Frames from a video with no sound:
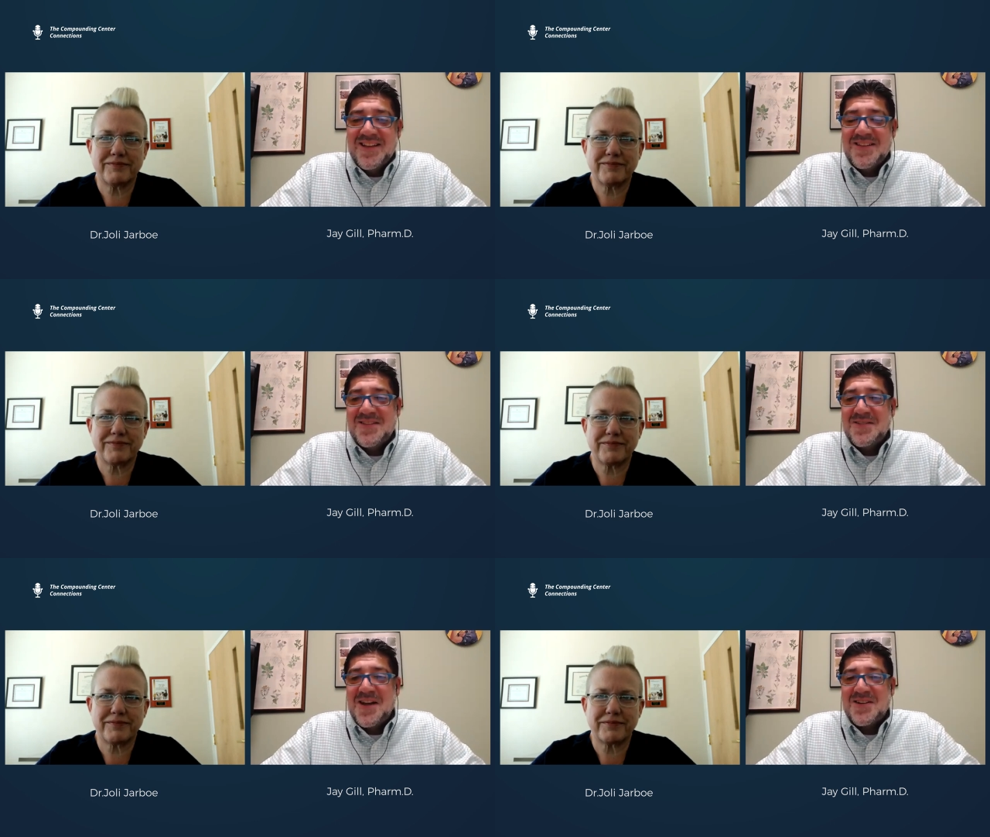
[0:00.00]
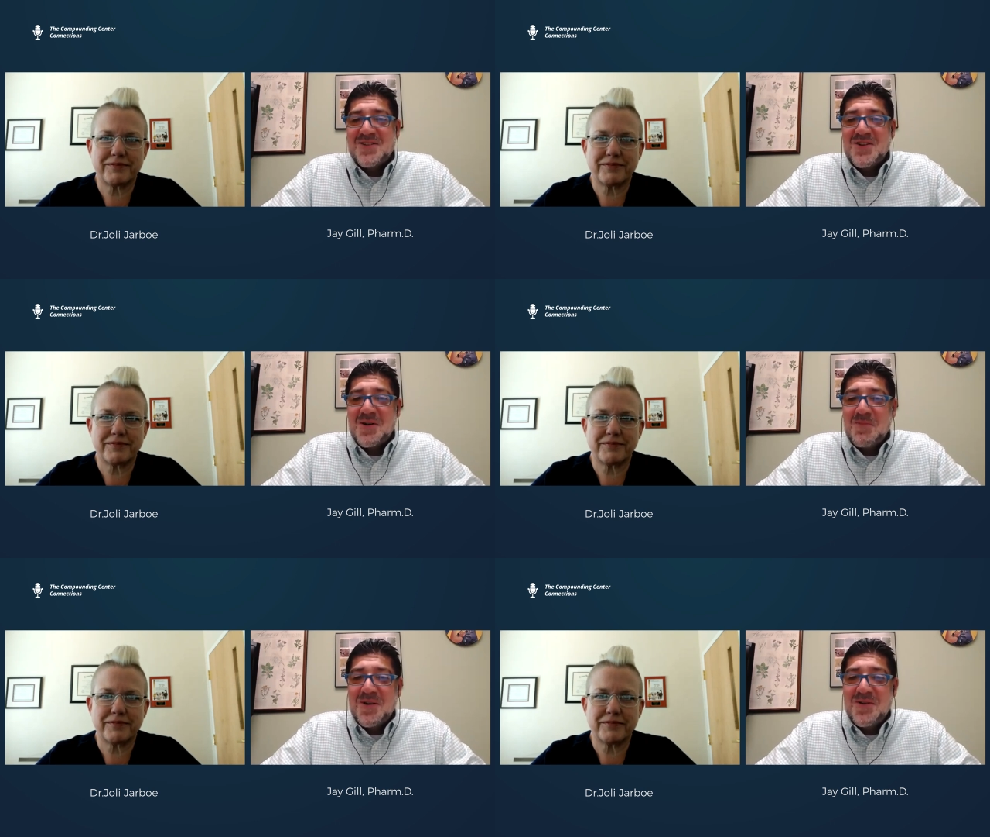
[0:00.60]
Speaker 1: So, Dr.
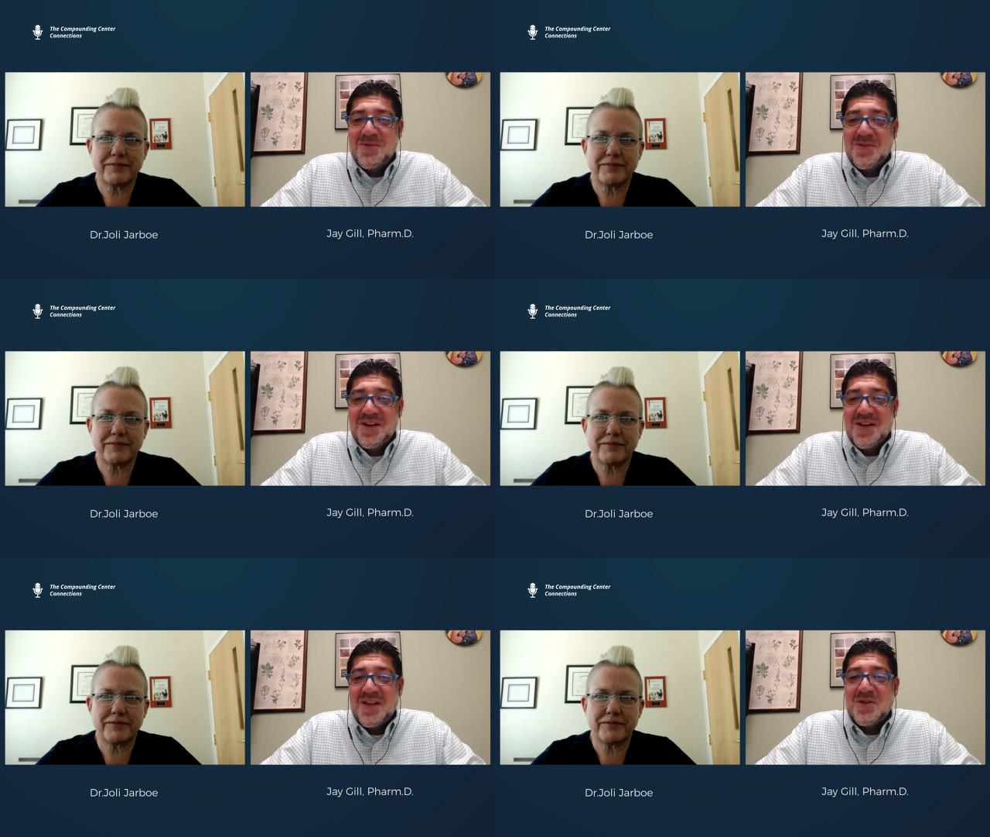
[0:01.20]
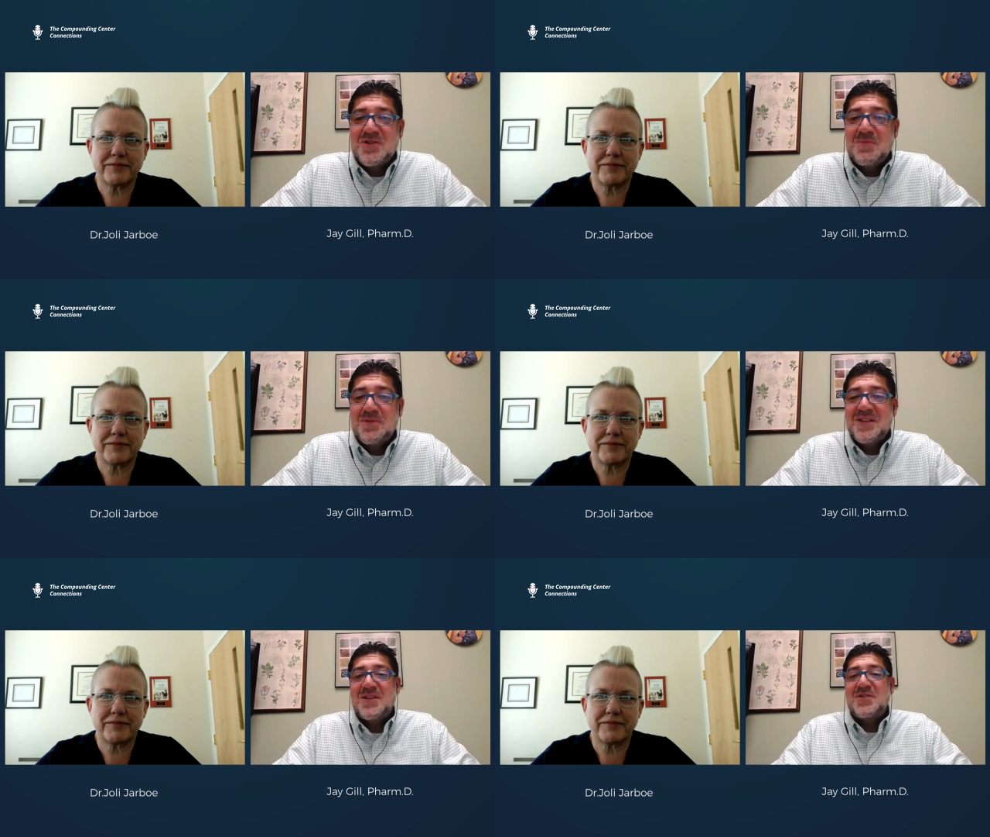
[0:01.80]
Jarboe, could you
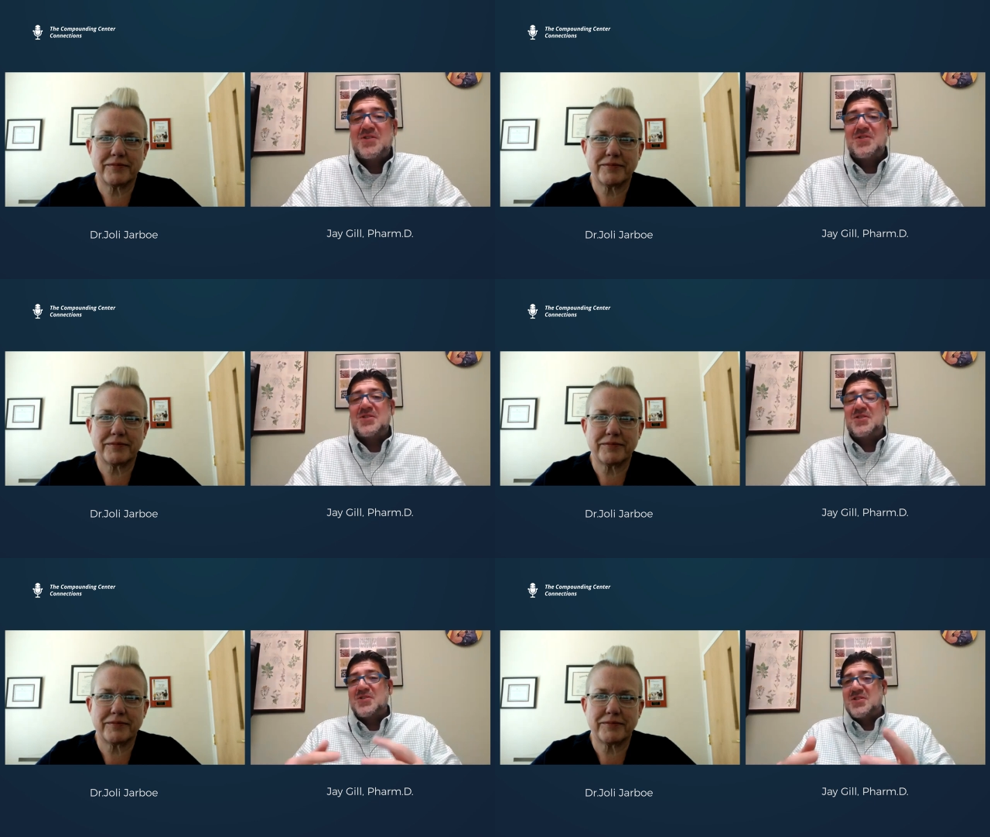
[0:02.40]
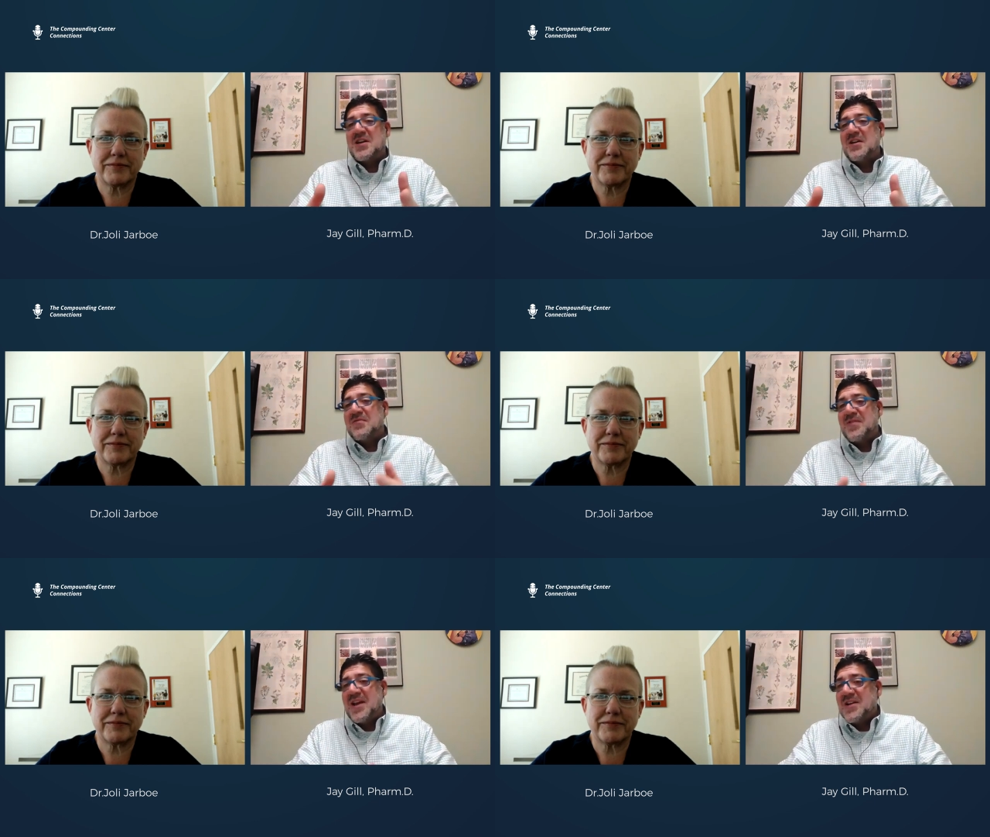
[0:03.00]
please introduce yourself
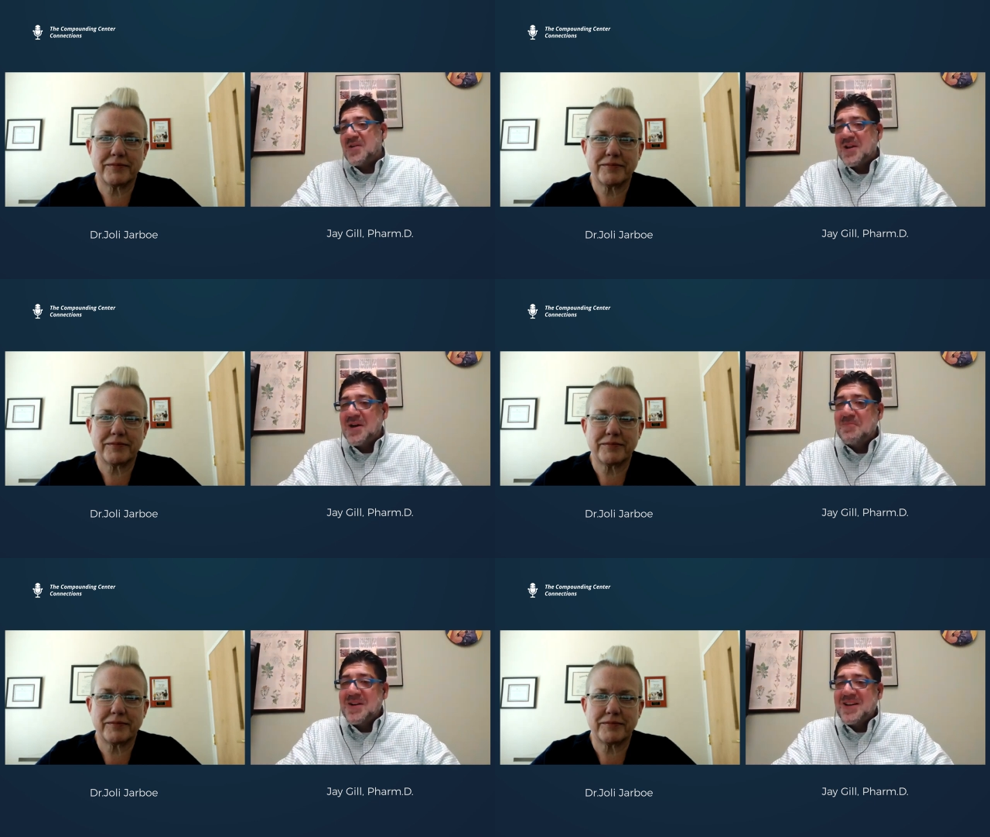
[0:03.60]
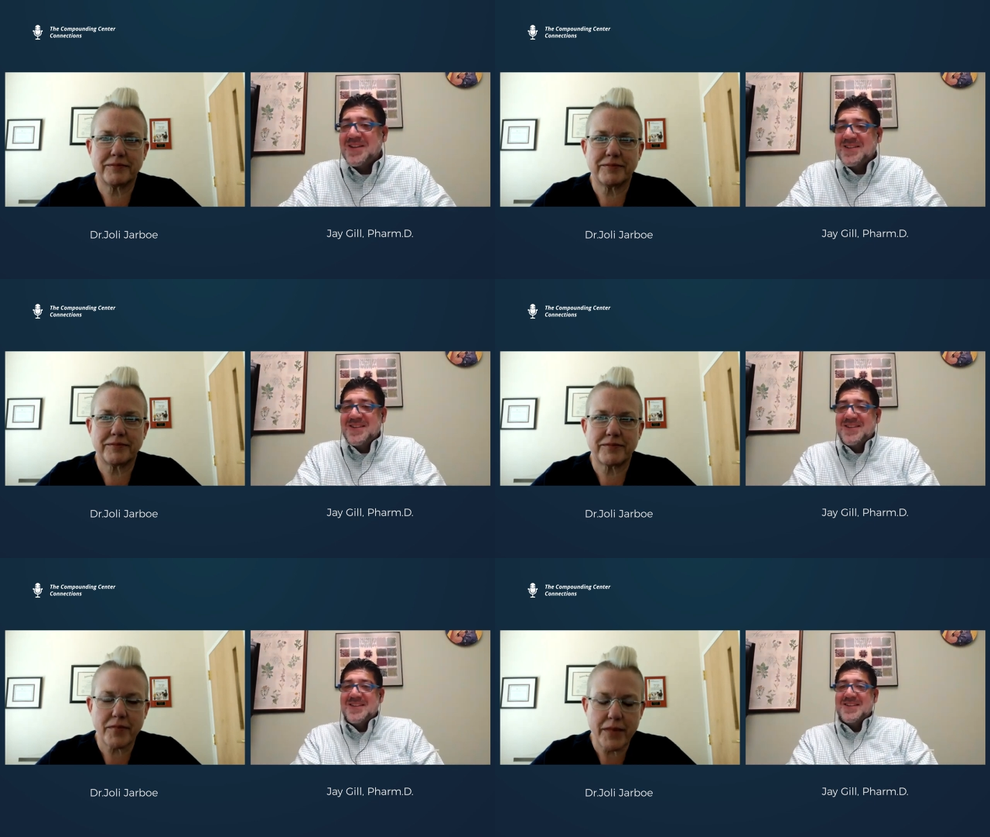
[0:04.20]
and your company?
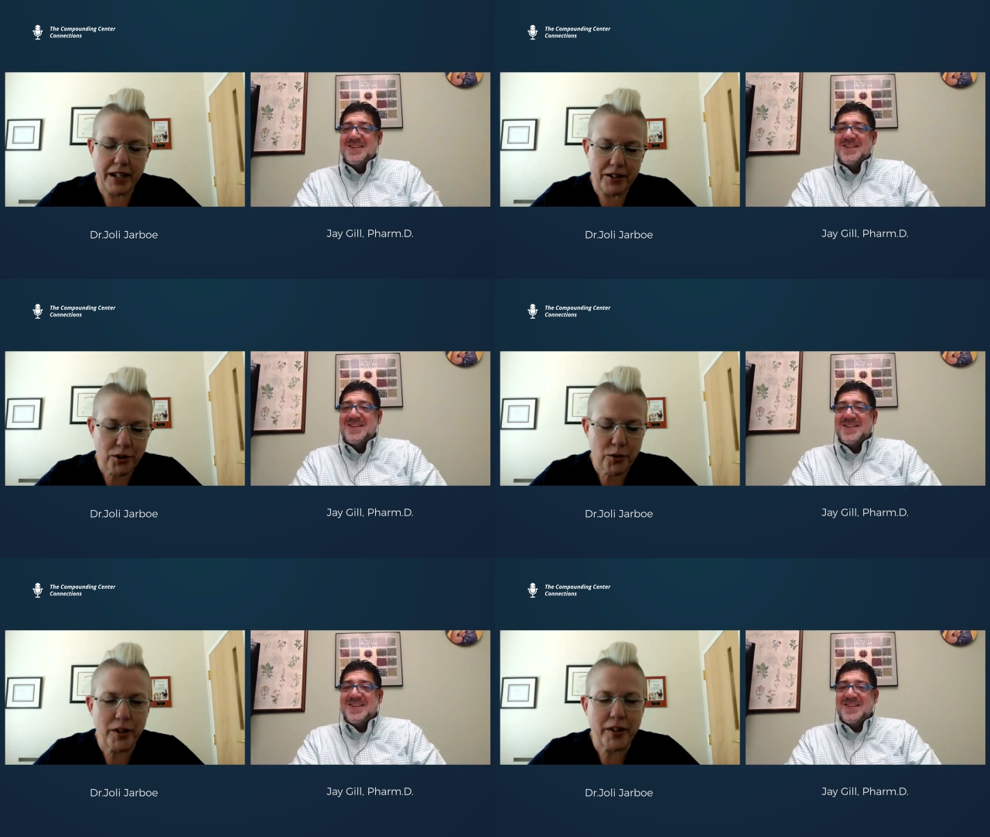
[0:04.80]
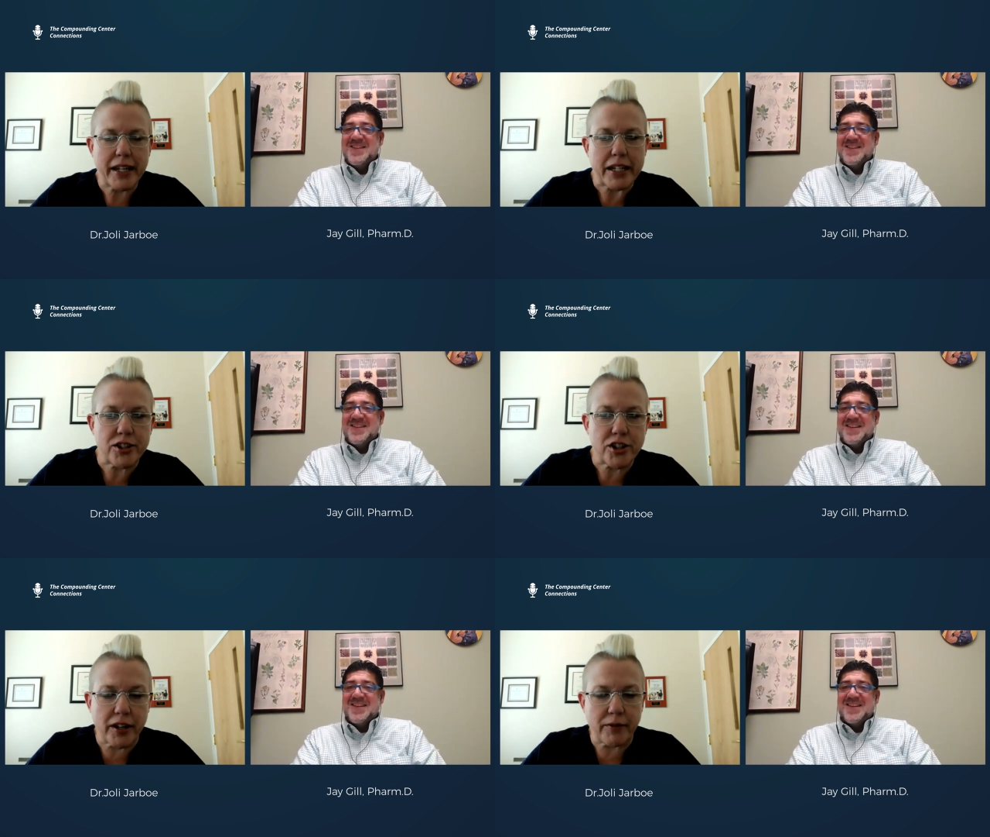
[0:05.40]
Speaker 2: Sure will. Thanks,
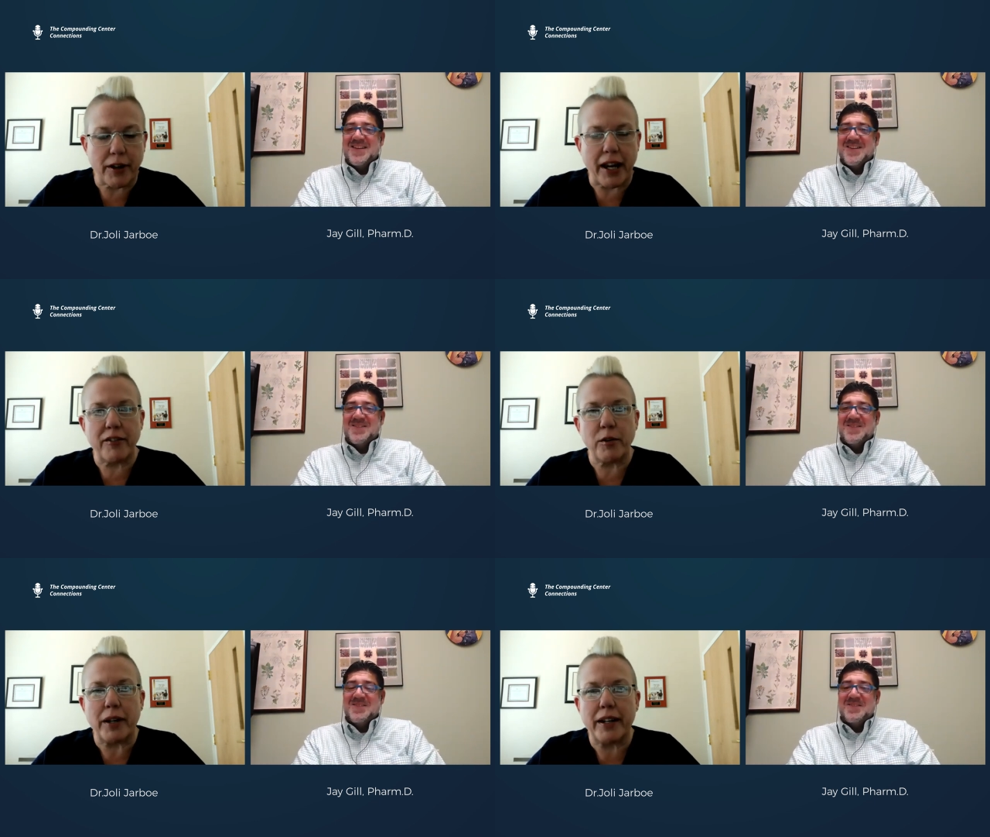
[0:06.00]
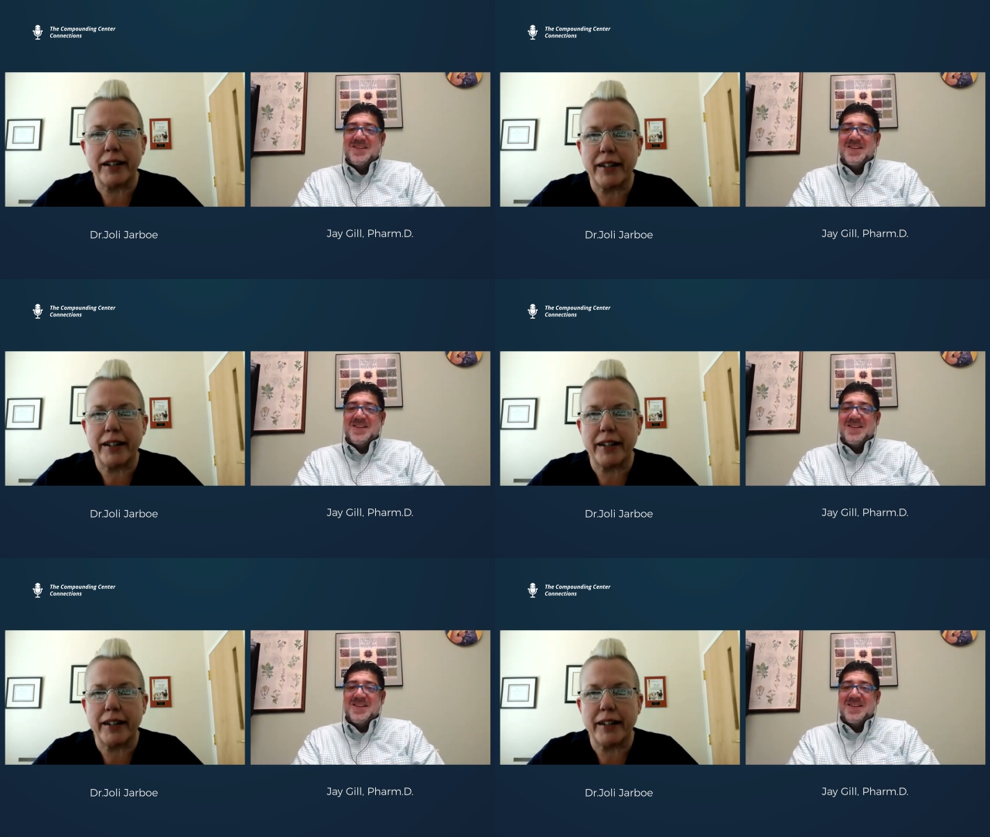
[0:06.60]
Jay, for having me.